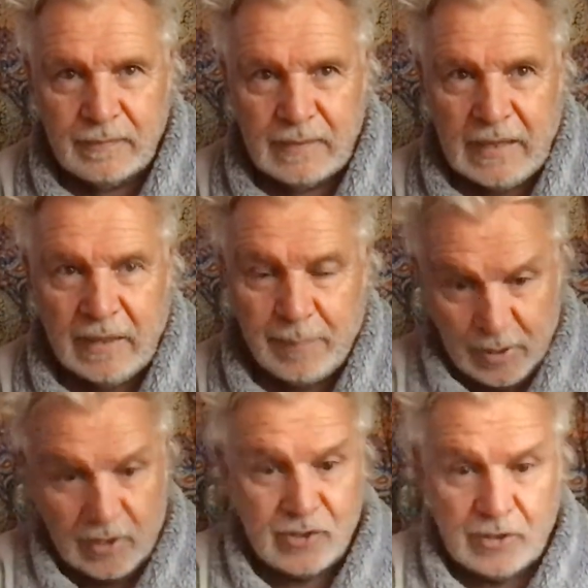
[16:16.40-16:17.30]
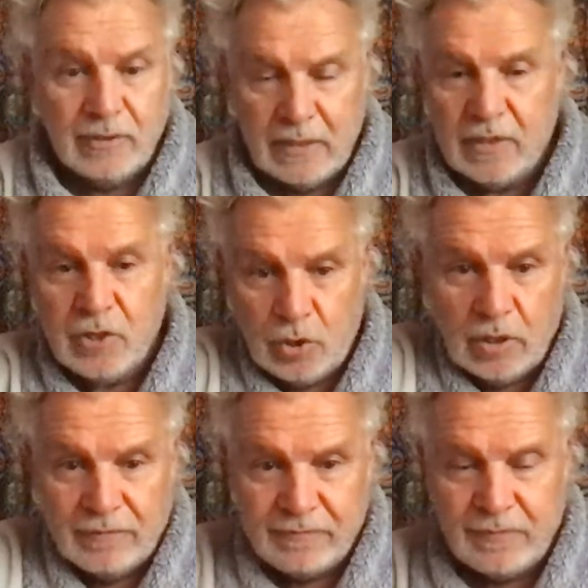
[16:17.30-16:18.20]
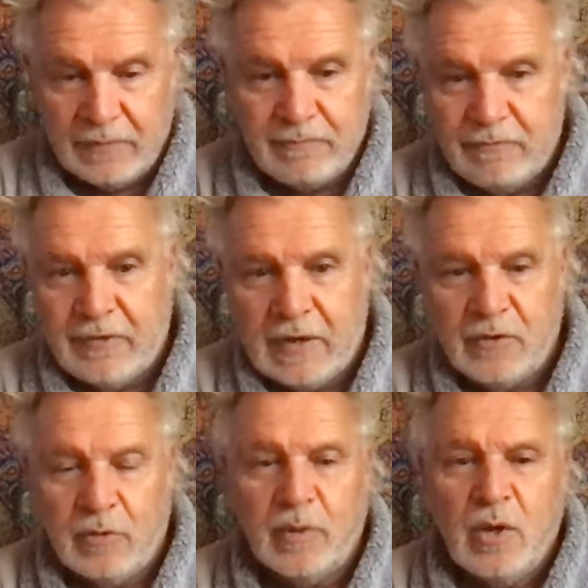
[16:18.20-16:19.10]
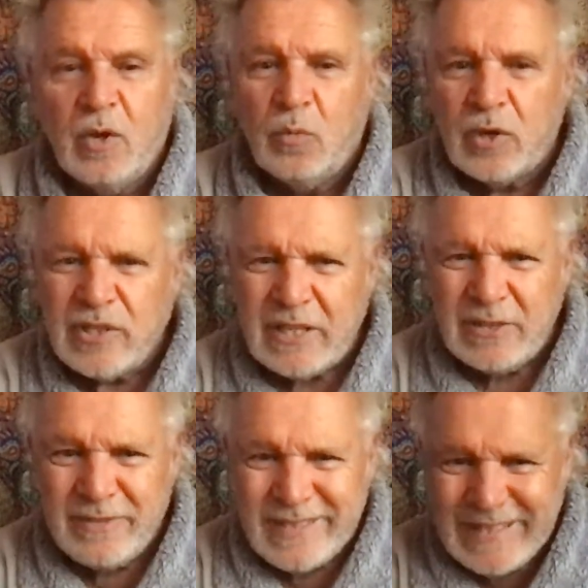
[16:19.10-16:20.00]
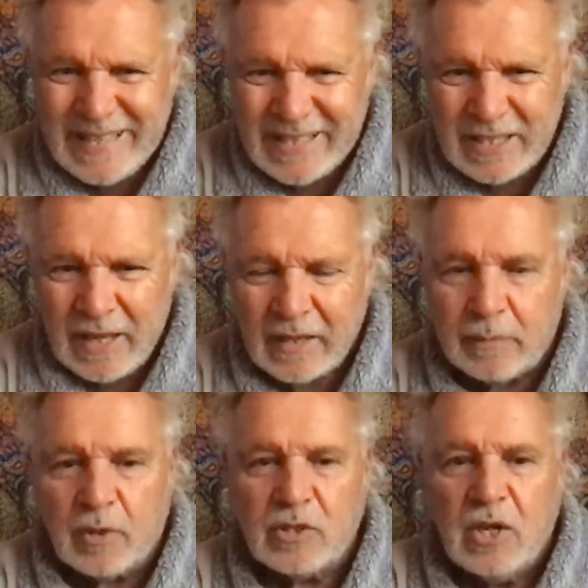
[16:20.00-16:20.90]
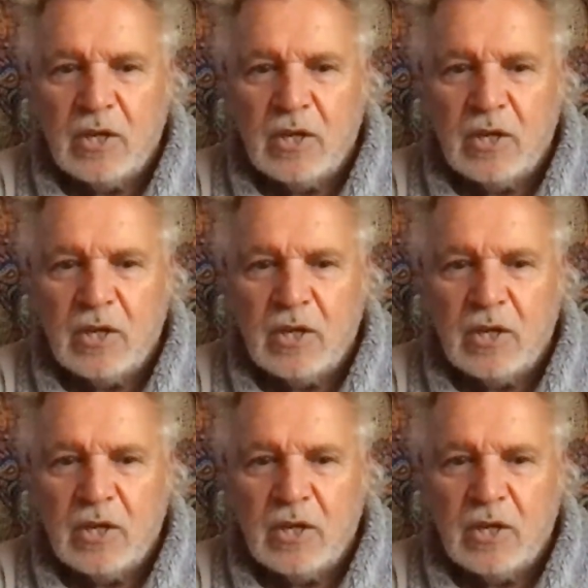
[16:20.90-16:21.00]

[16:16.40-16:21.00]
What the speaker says: in a person, in a fellow human? What is it you dislike the most?